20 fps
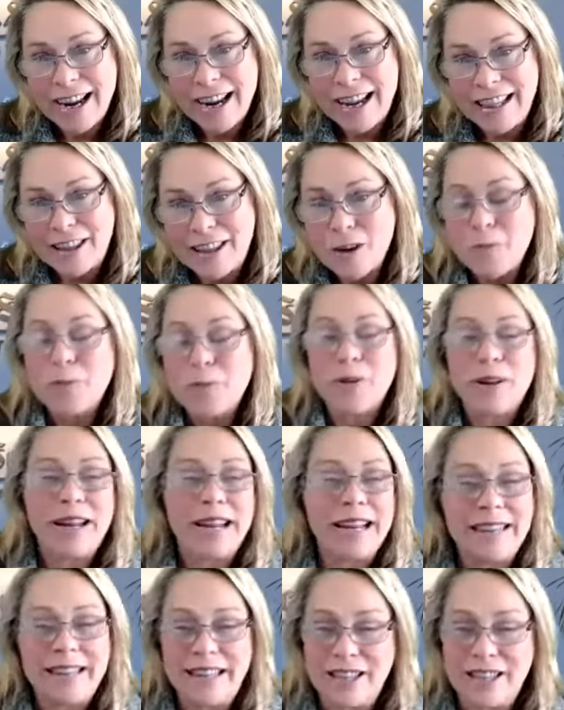they're
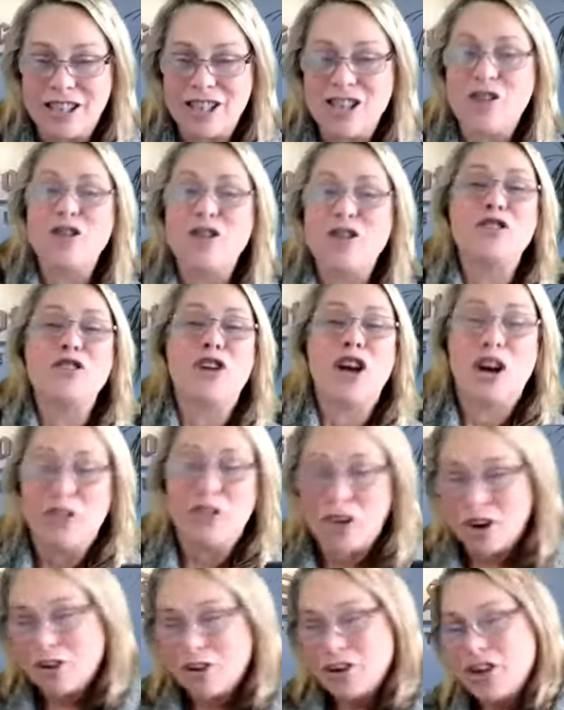playing this no you go
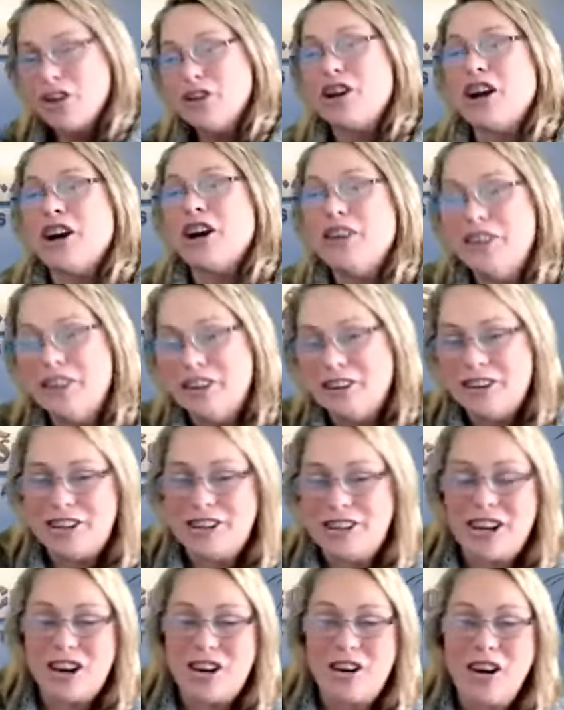no you go no you
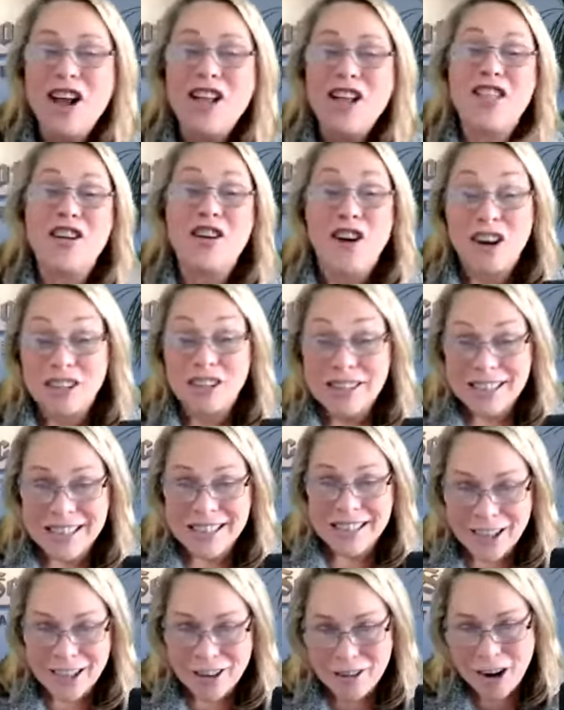go they're all
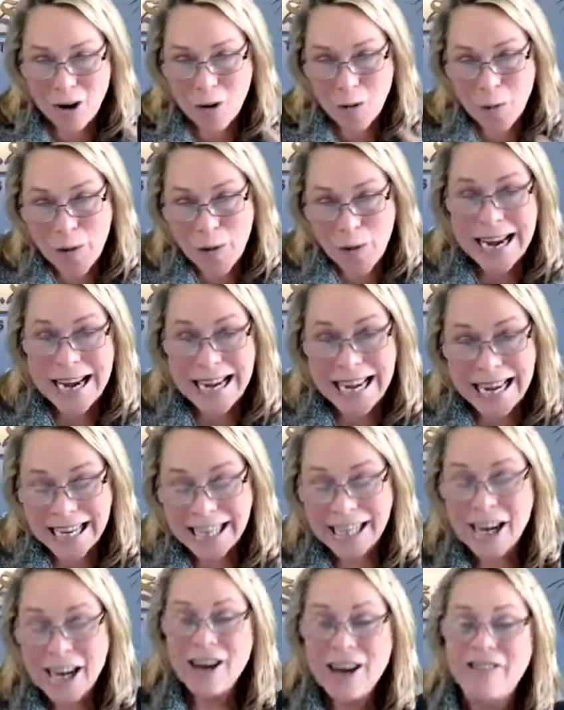sitting around
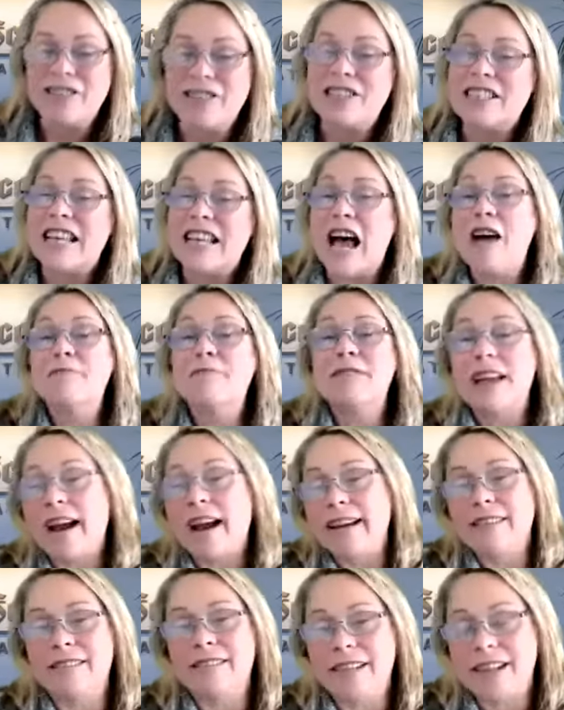waiting for some
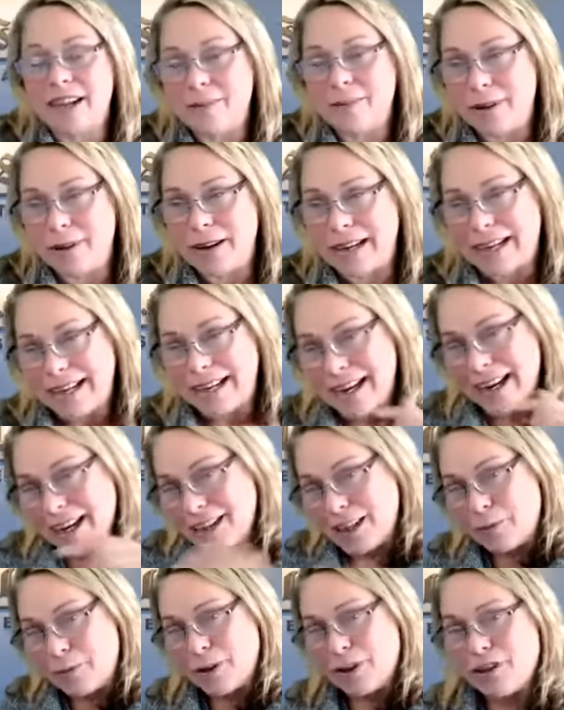title company
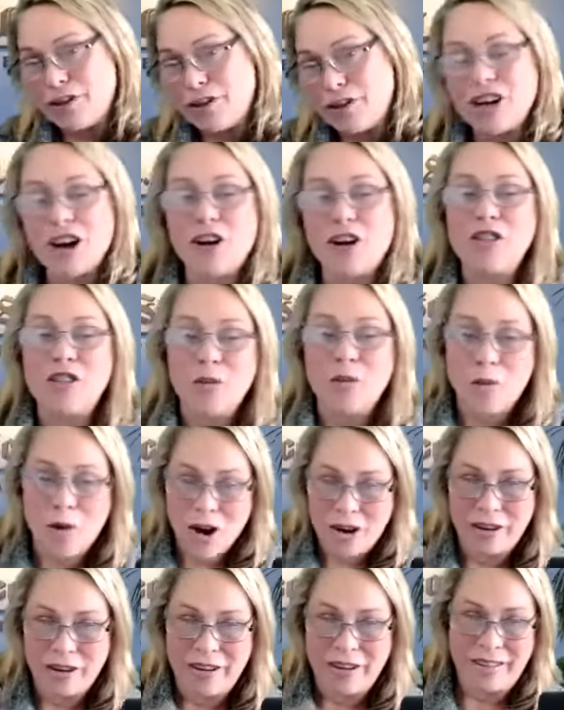to put their toe in the
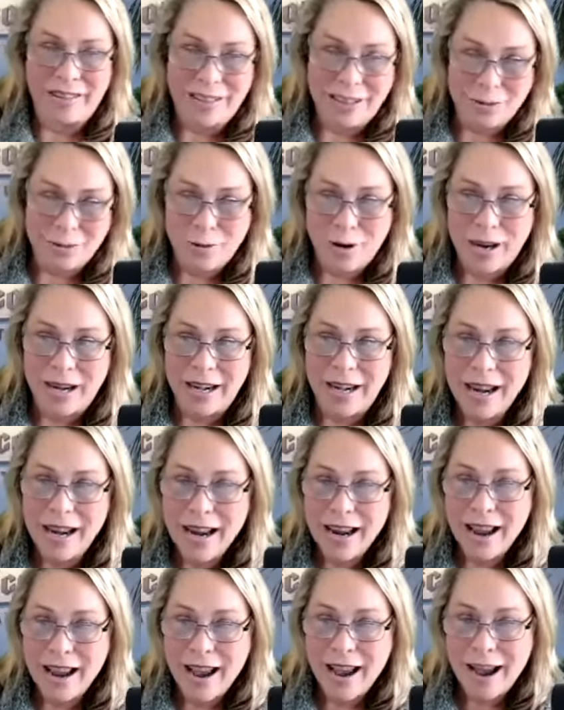water on this one
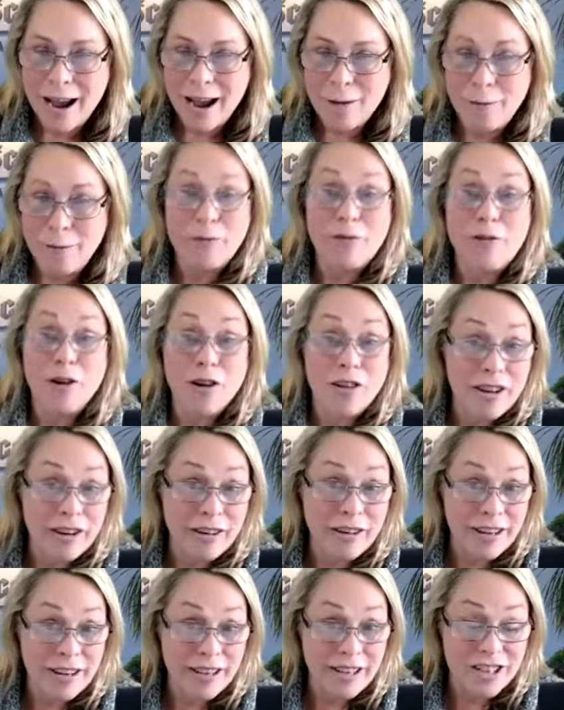uh, before they're
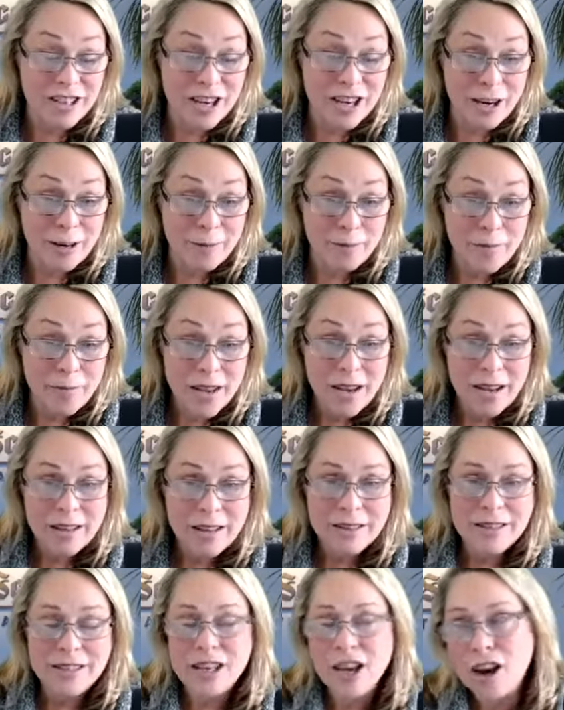going to jump
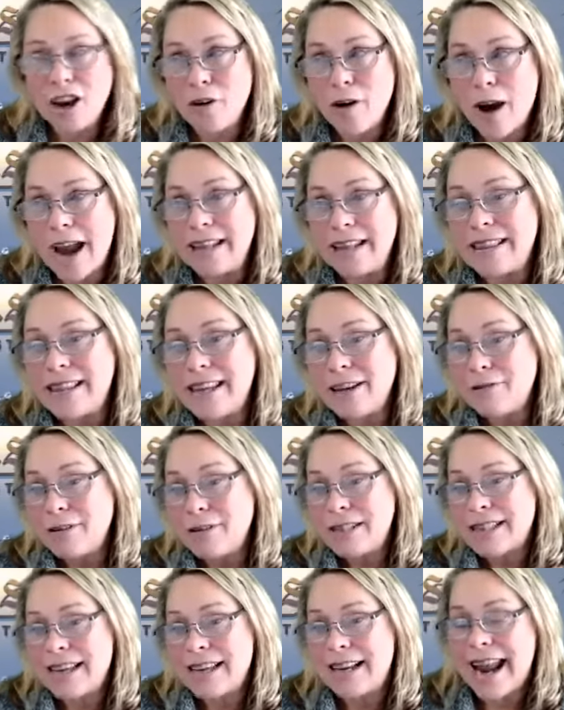so i think
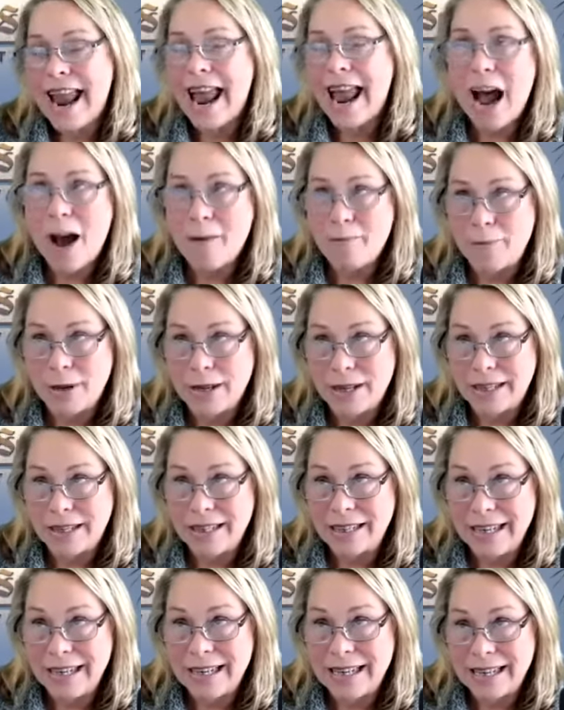what's going to
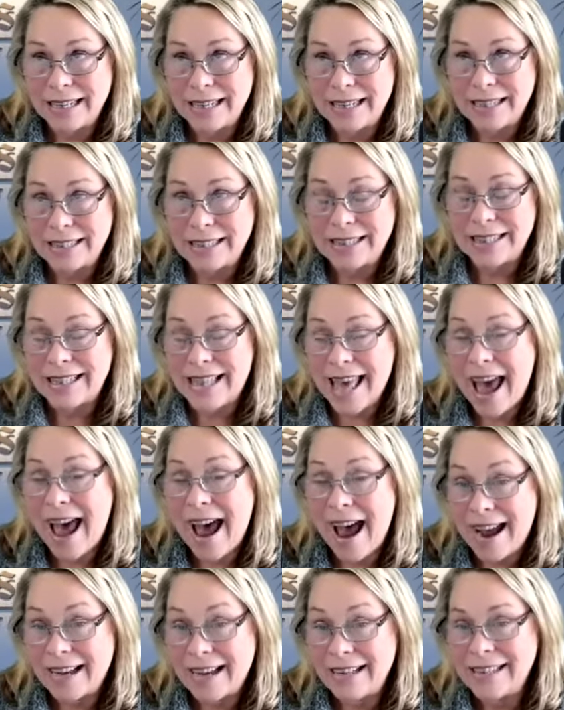happen is
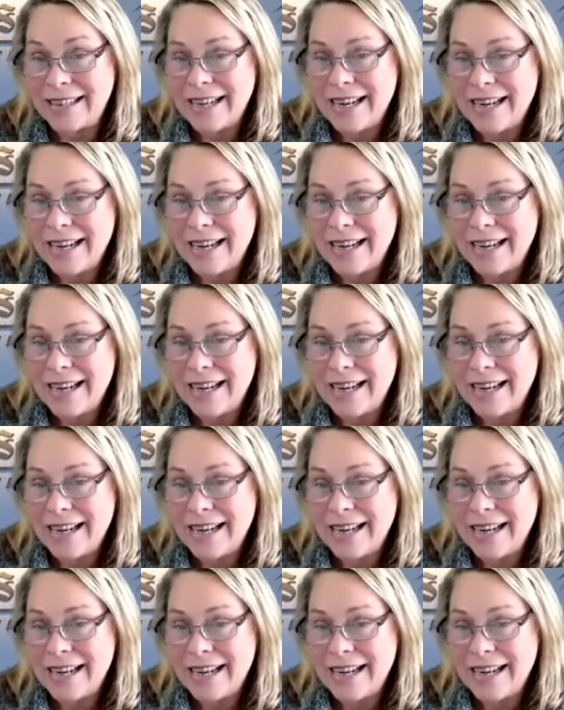that